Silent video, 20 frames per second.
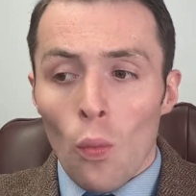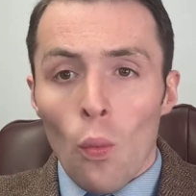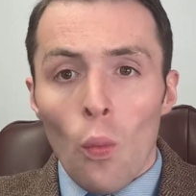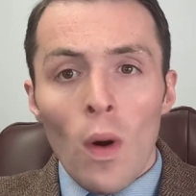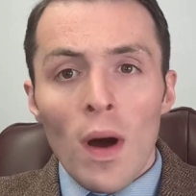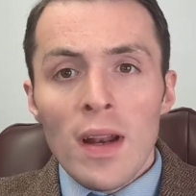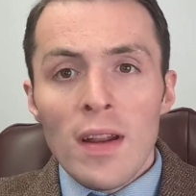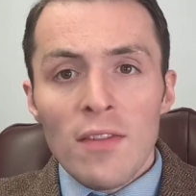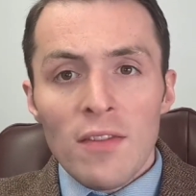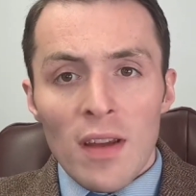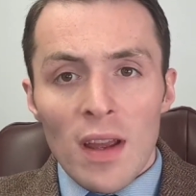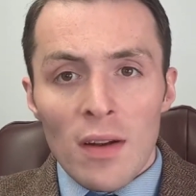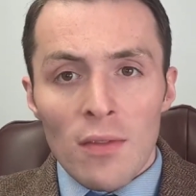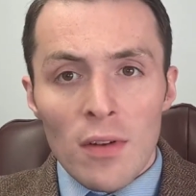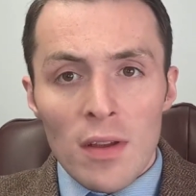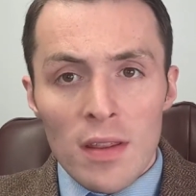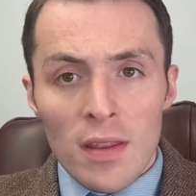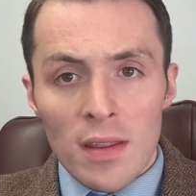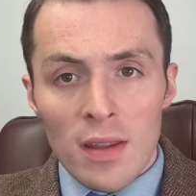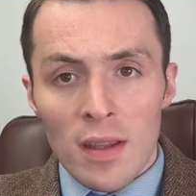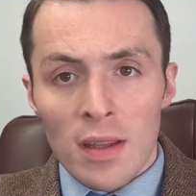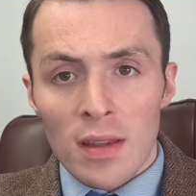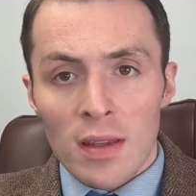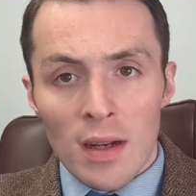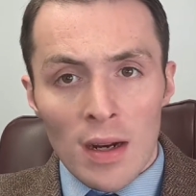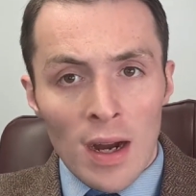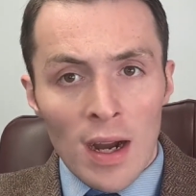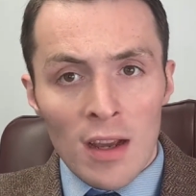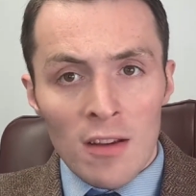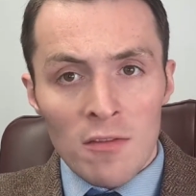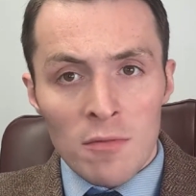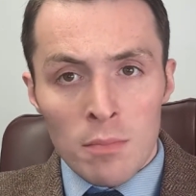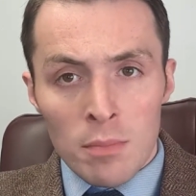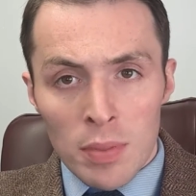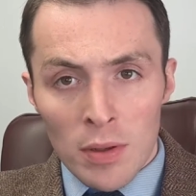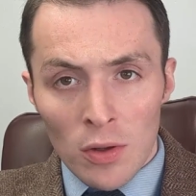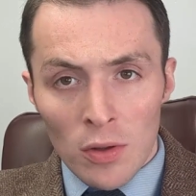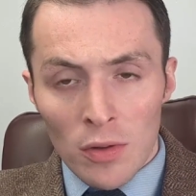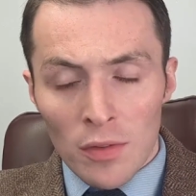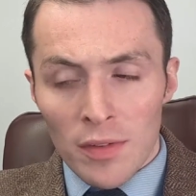what if everything that I've
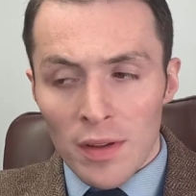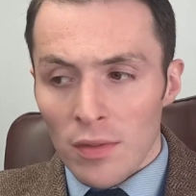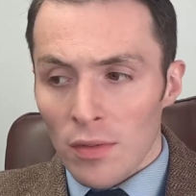built,